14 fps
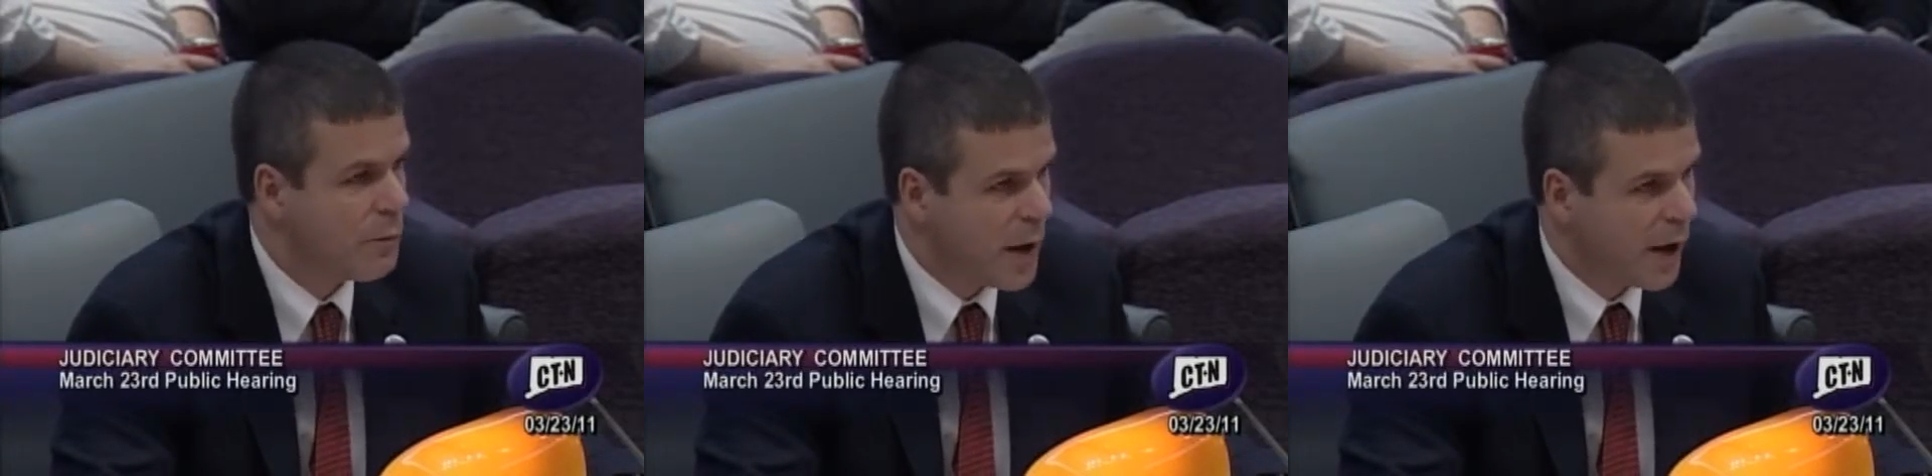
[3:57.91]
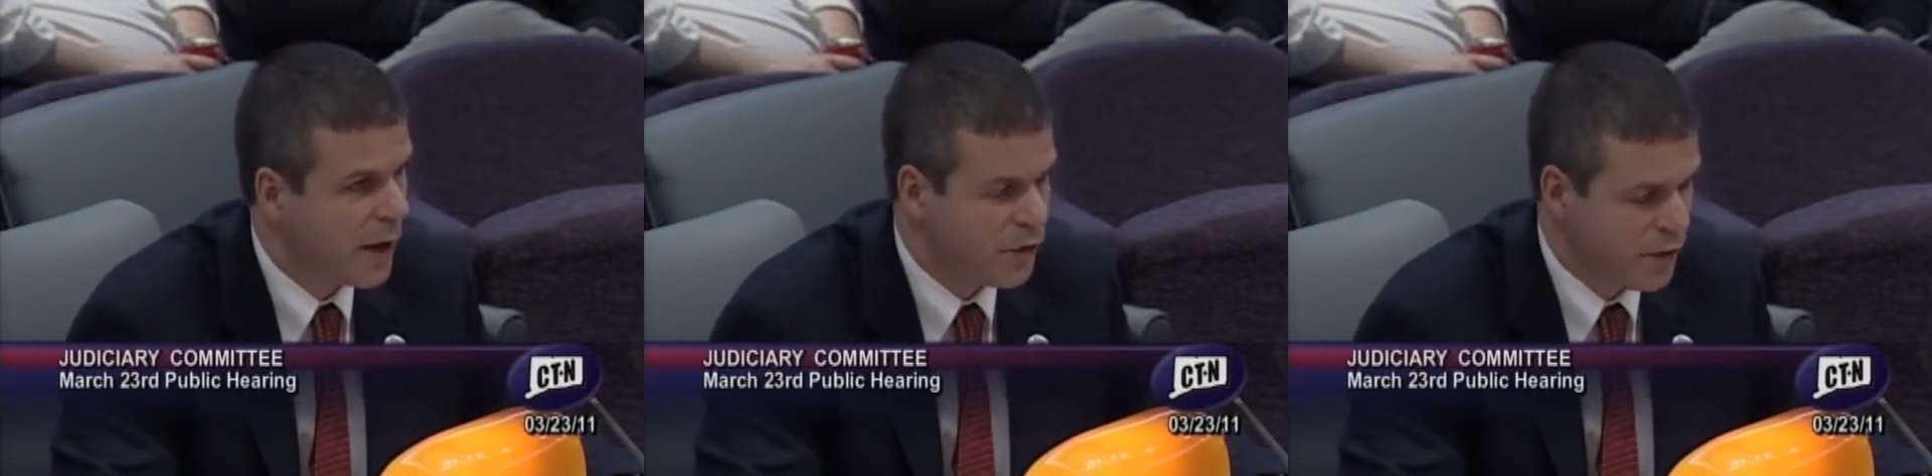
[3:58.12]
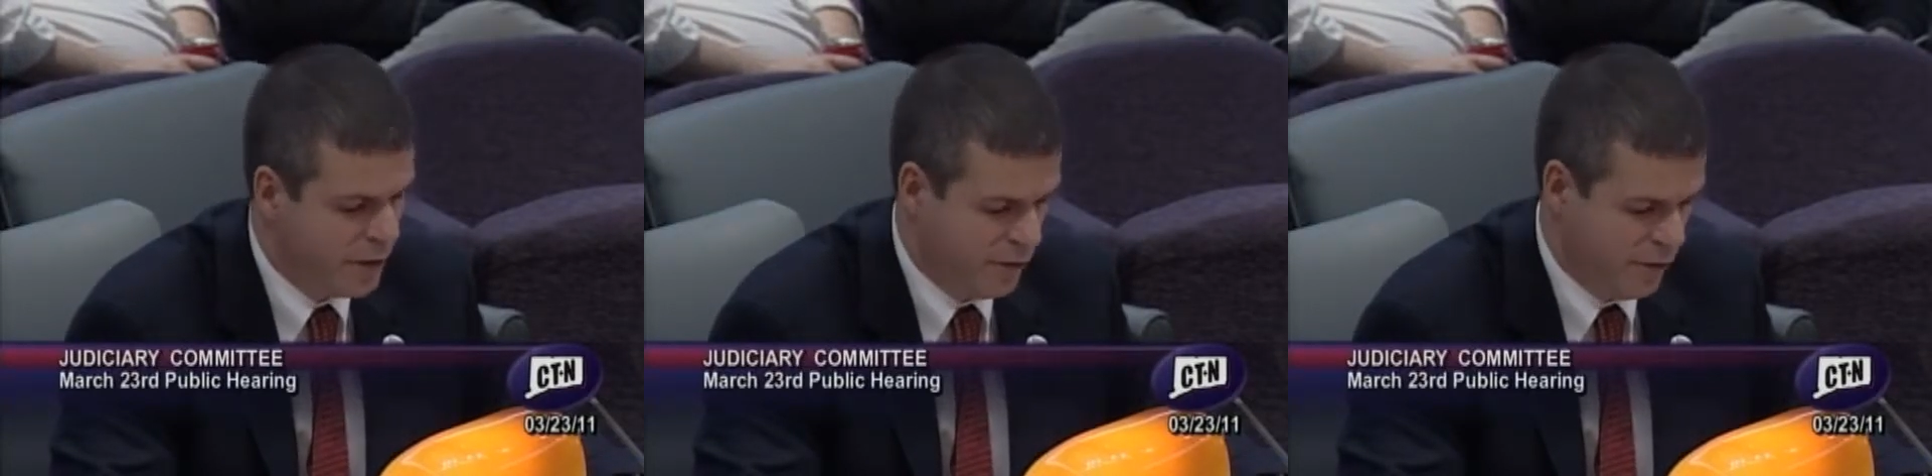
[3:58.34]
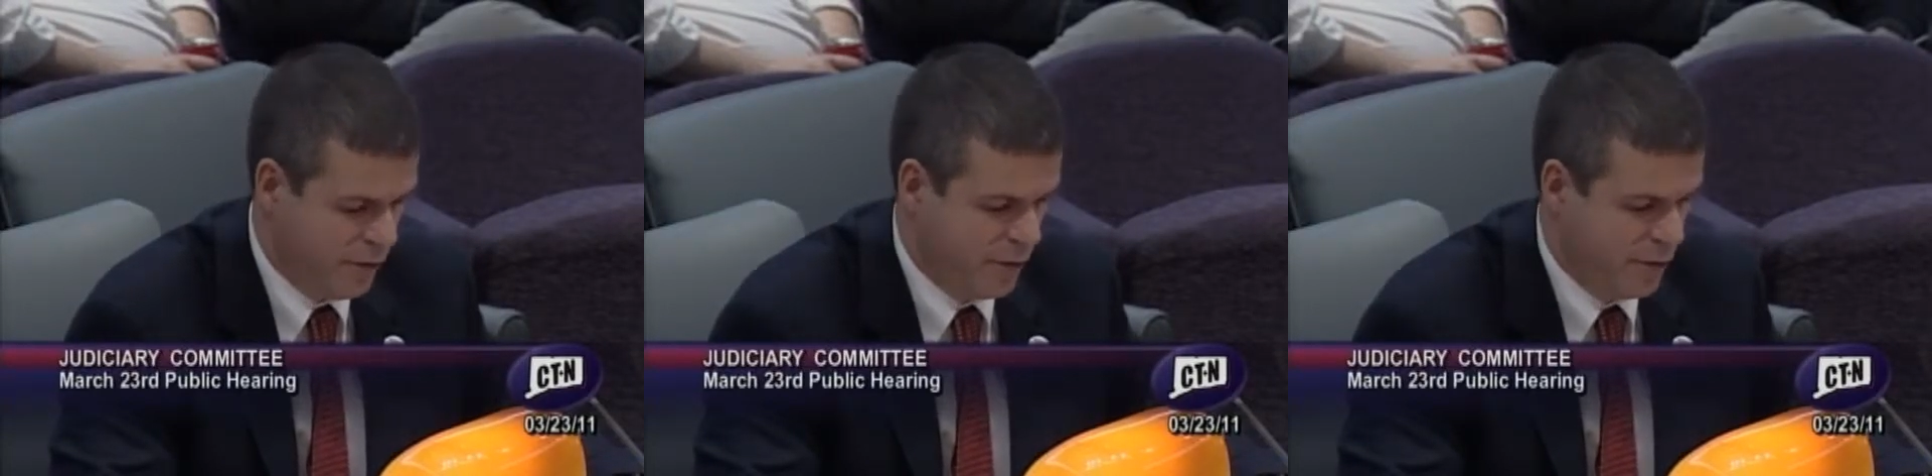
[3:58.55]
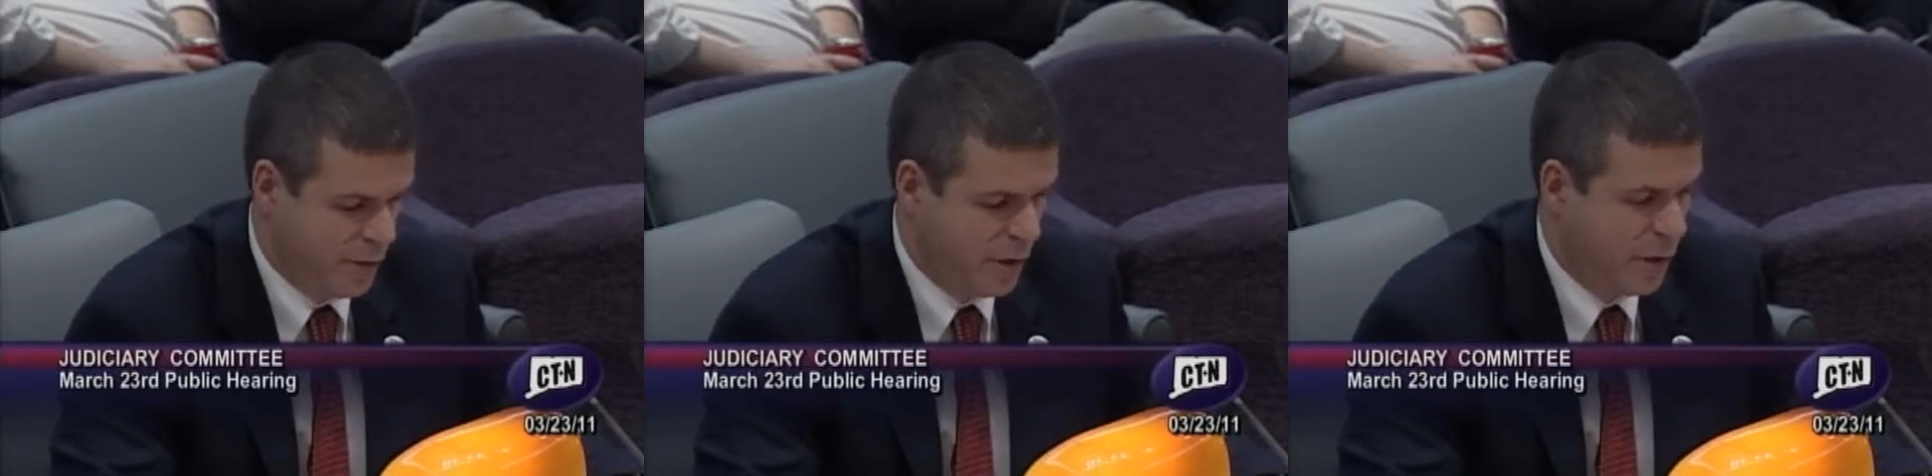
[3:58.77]
magazines,
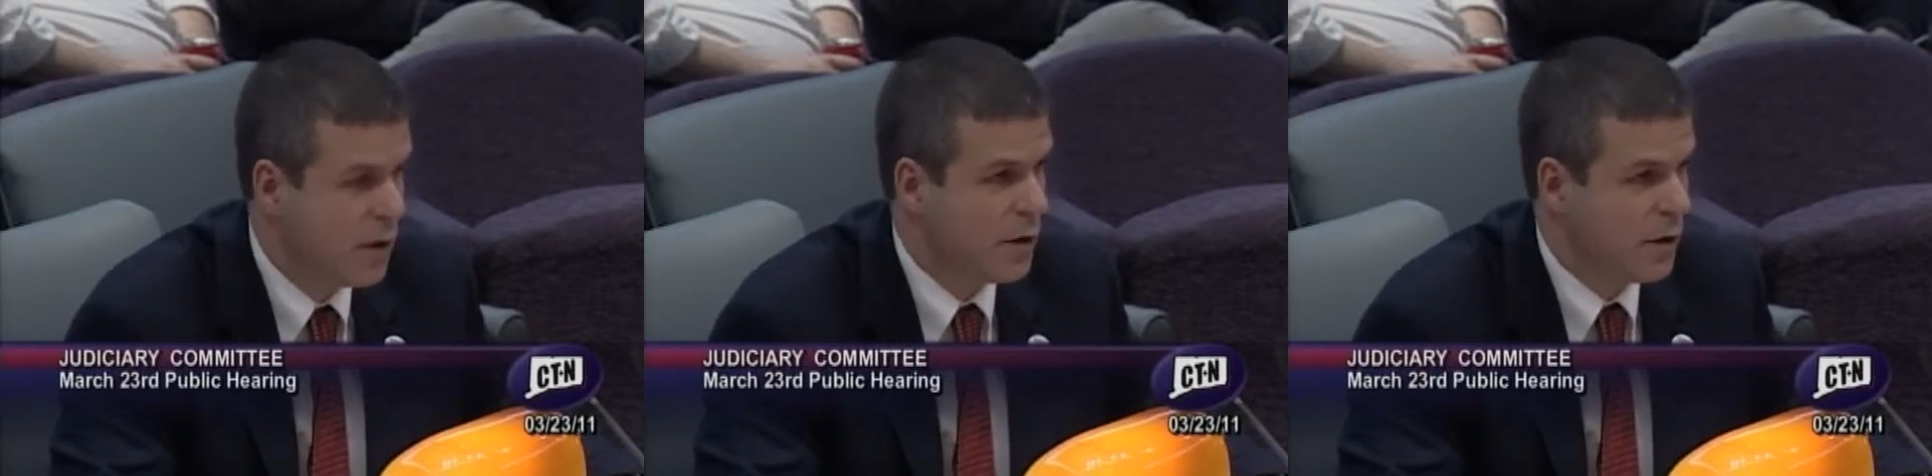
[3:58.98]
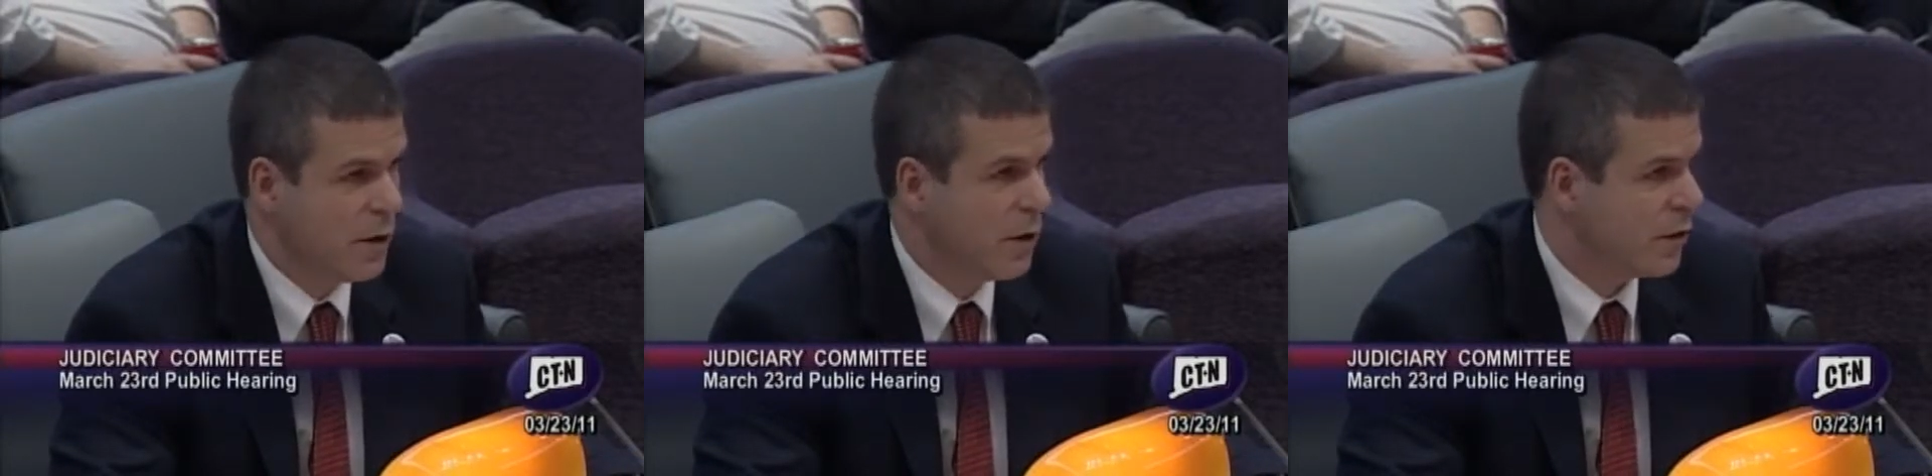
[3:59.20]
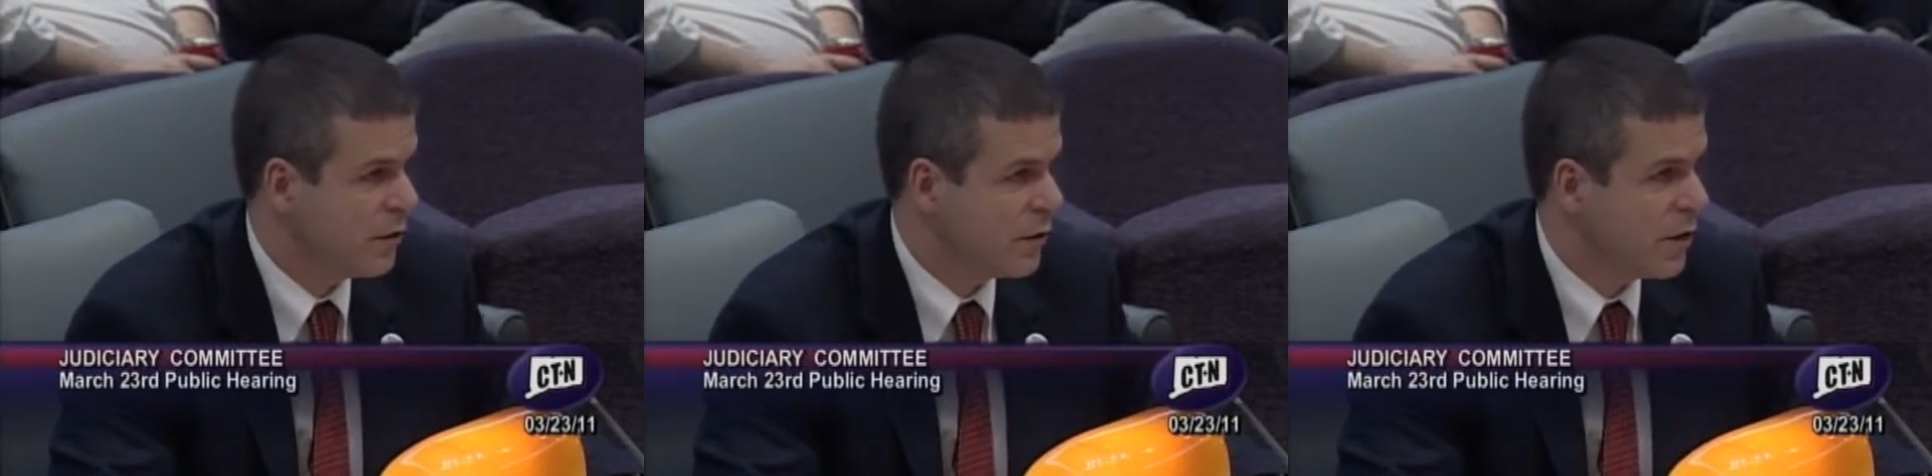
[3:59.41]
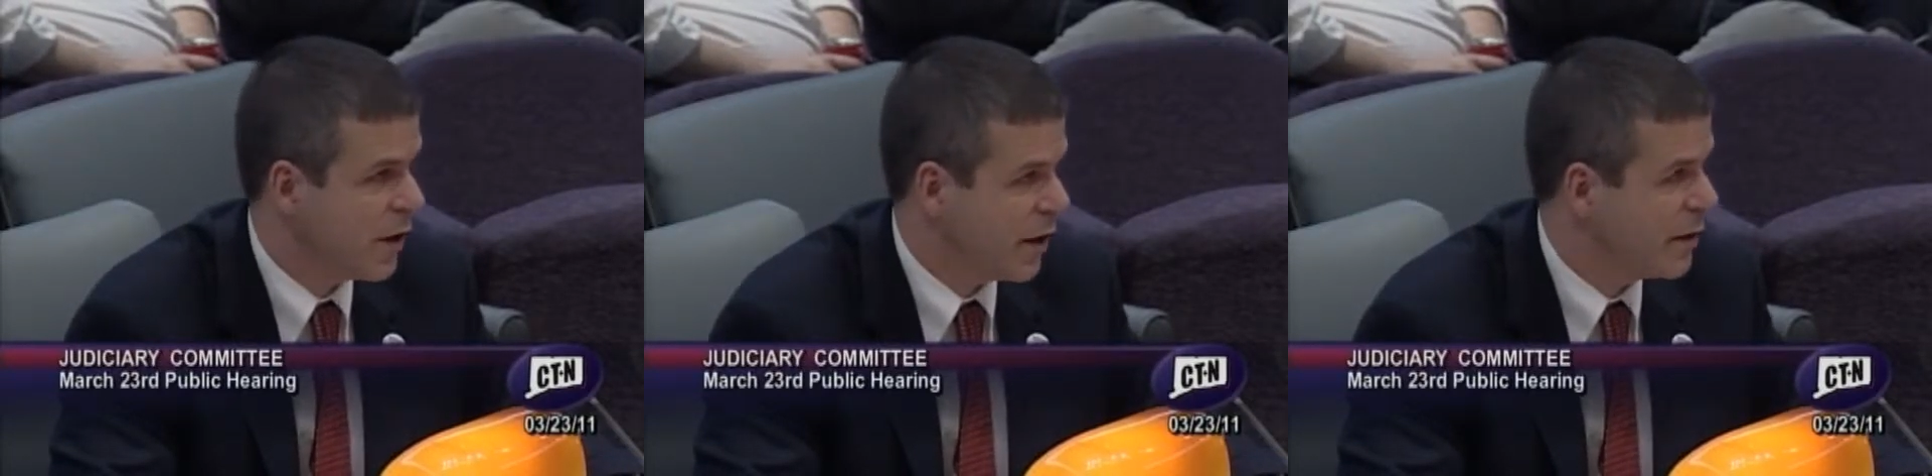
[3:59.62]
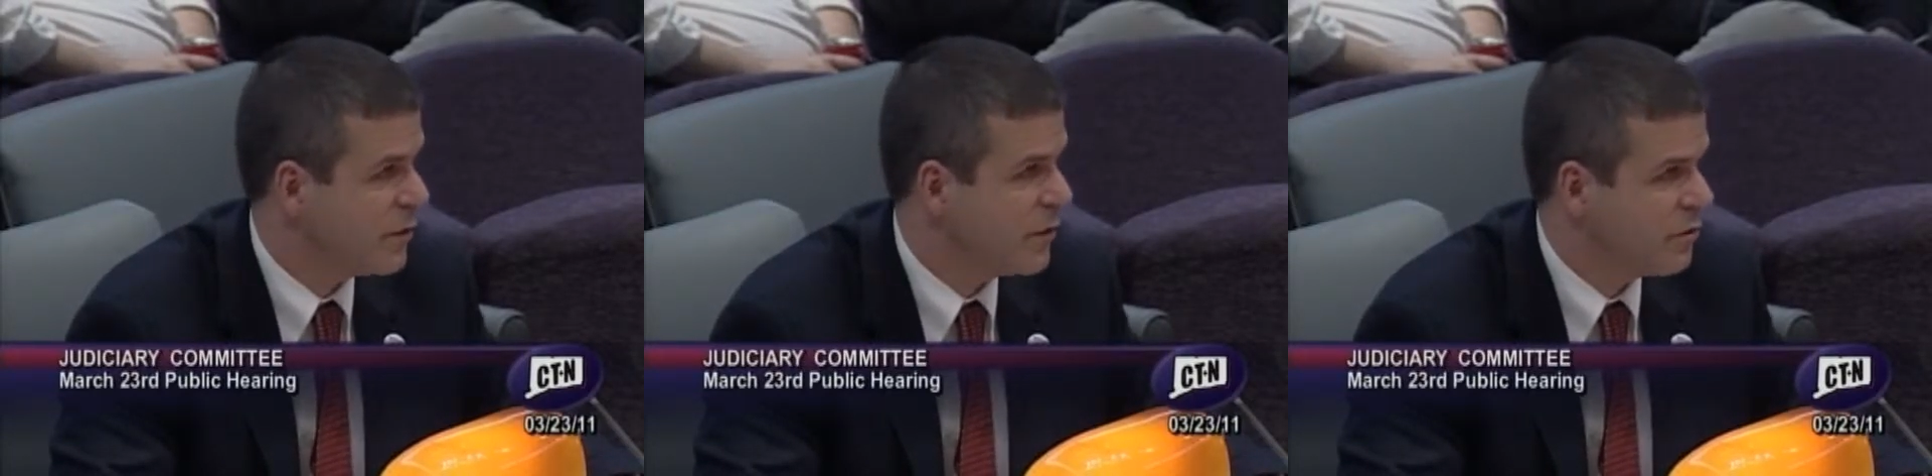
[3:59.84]
the
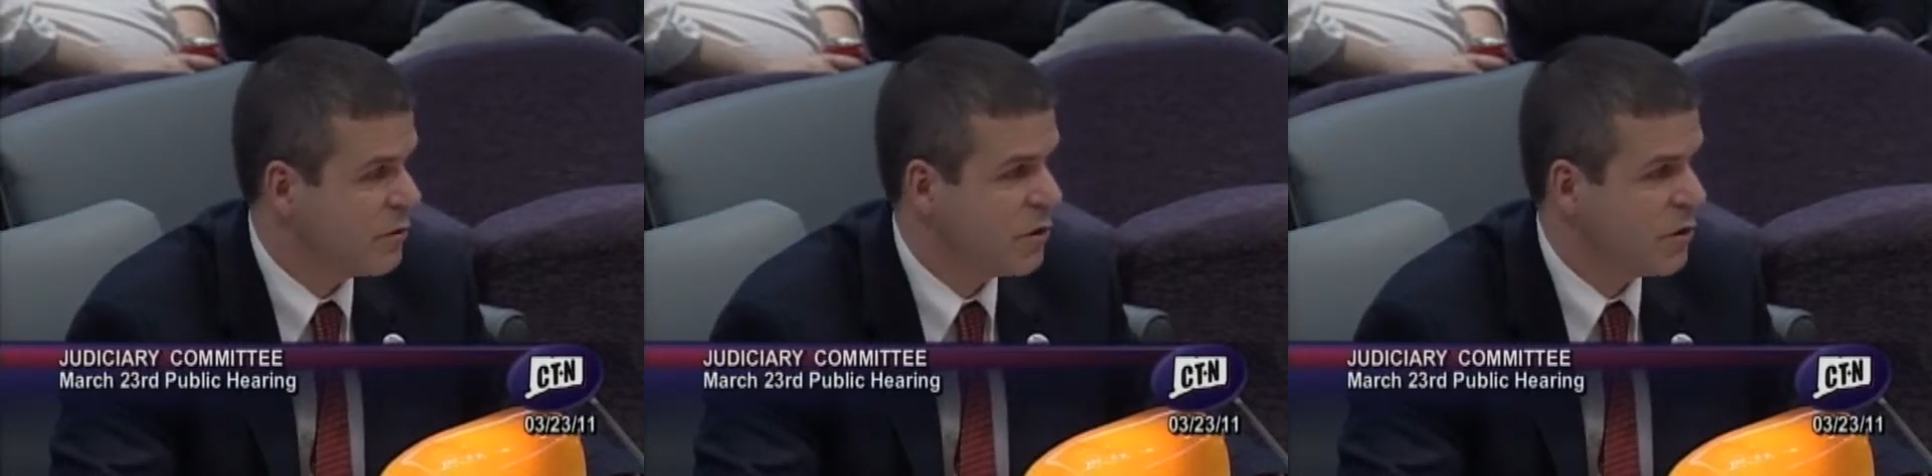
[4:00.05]
kind that this